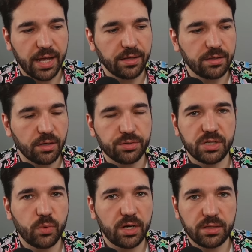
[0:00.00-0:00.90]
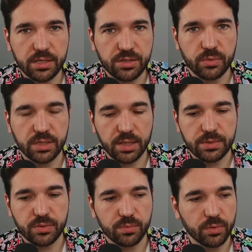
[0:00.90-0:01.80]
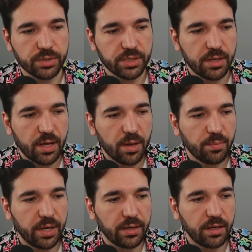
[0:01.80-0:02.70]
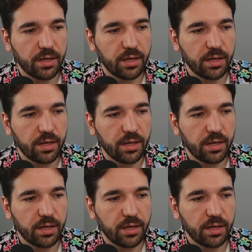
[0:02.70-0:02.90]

And you know, she won on the issue when it comes to abortion, but